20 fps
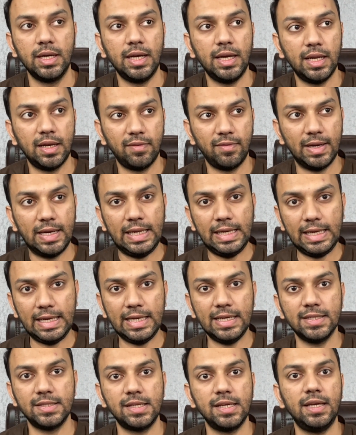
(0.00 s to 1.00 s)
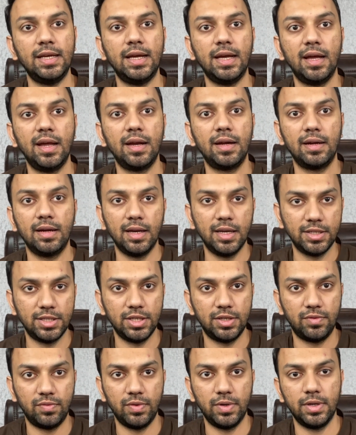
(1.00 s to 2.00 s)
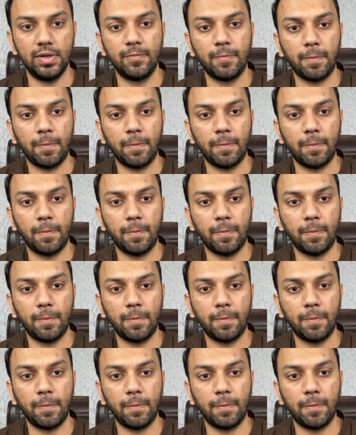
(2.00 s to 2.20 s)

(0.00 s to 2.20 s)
in a very easy and legit way.